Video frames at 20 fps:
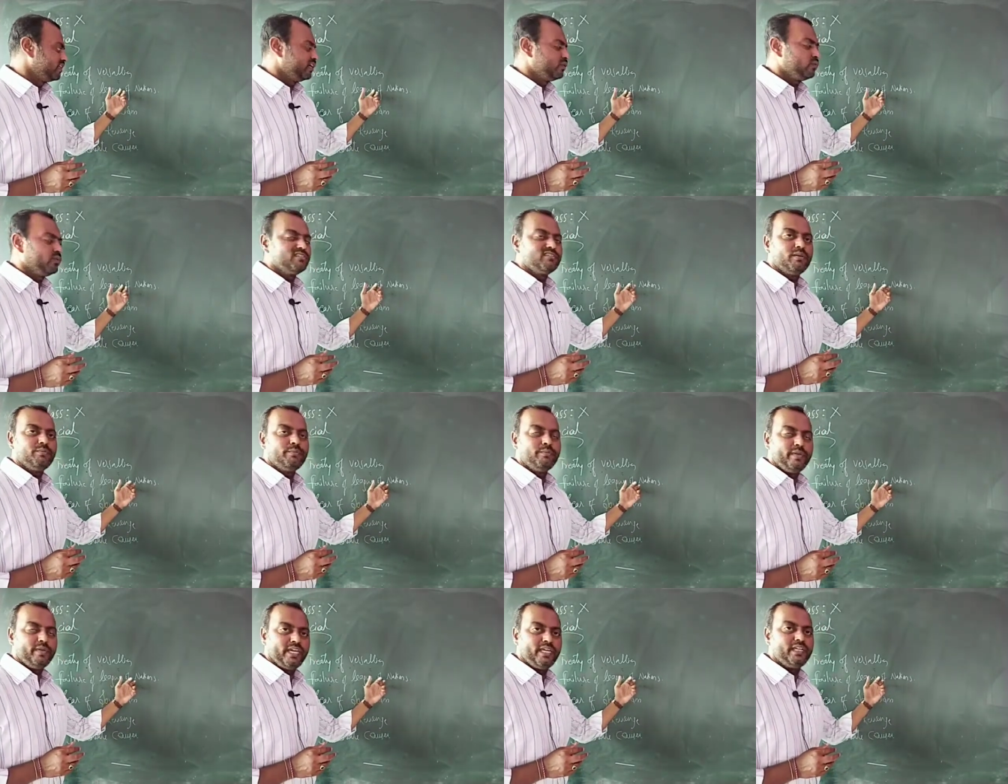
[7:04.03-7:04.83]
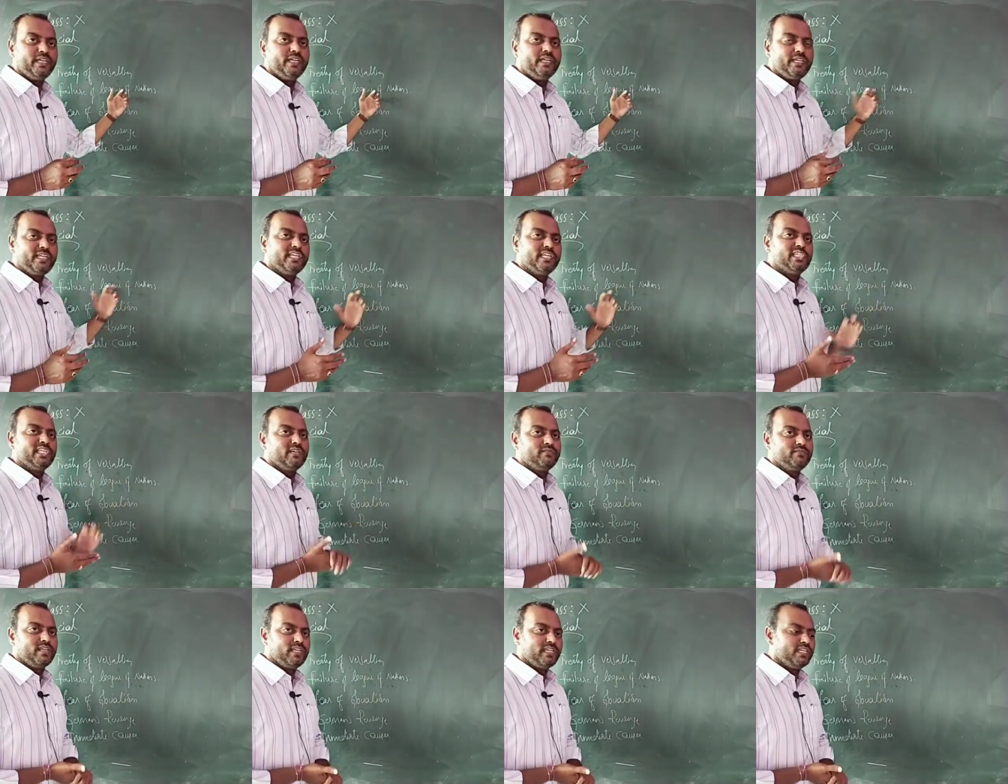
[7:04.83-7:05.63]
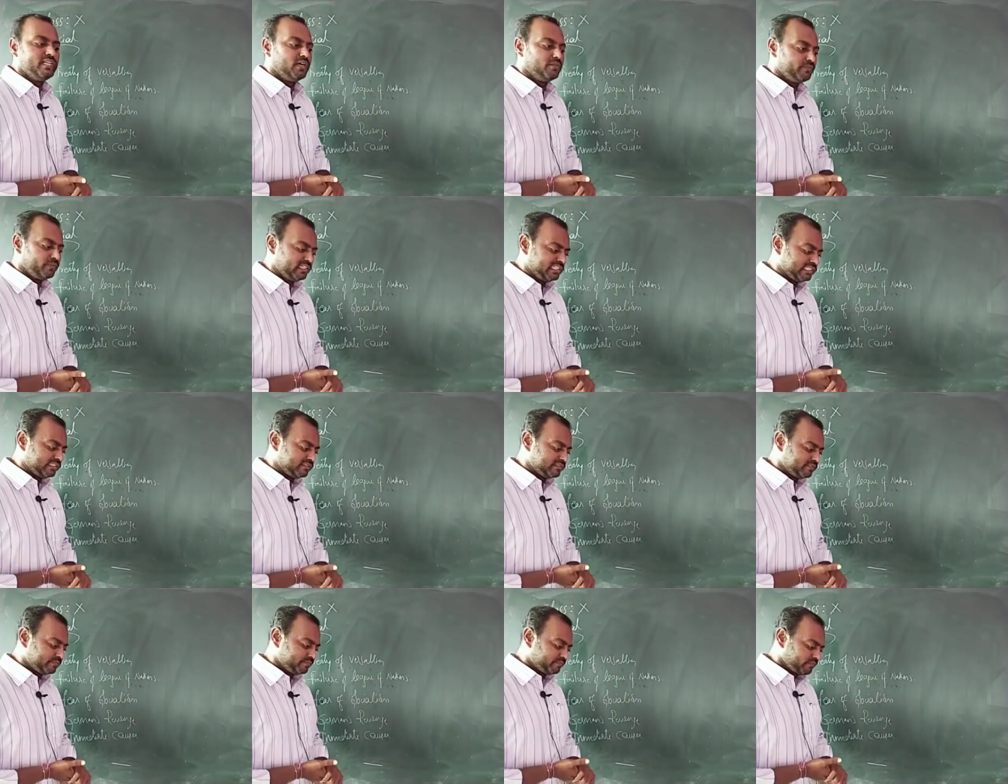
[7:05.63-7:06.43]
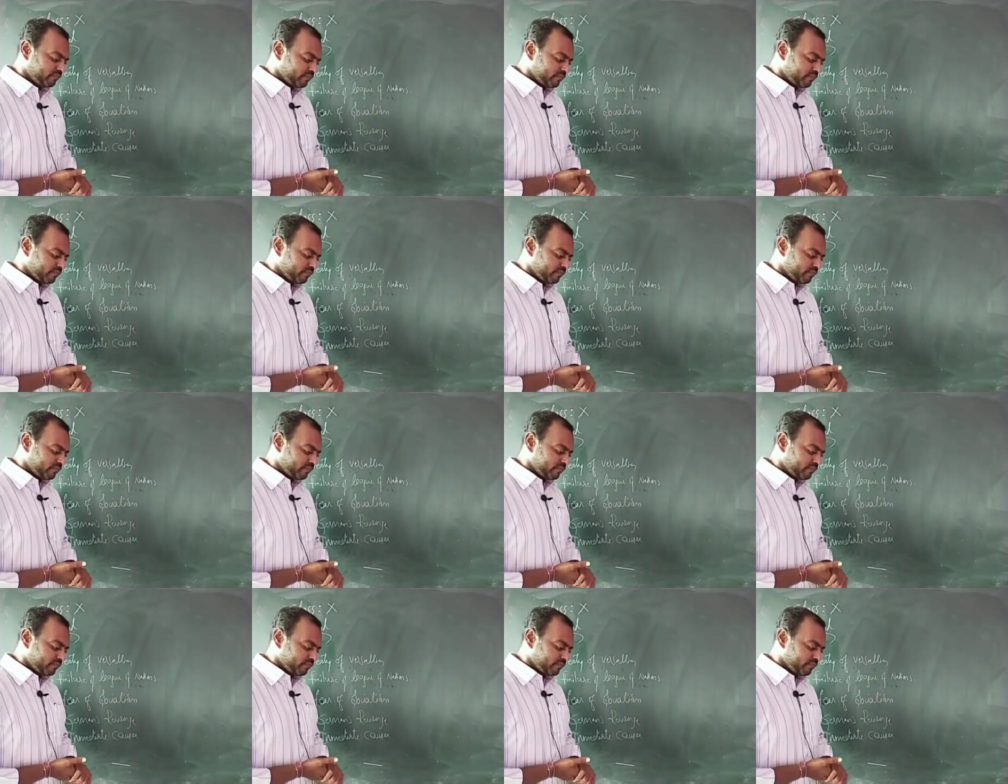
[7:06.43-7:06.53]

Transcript: That was the main intention of the League of Nations.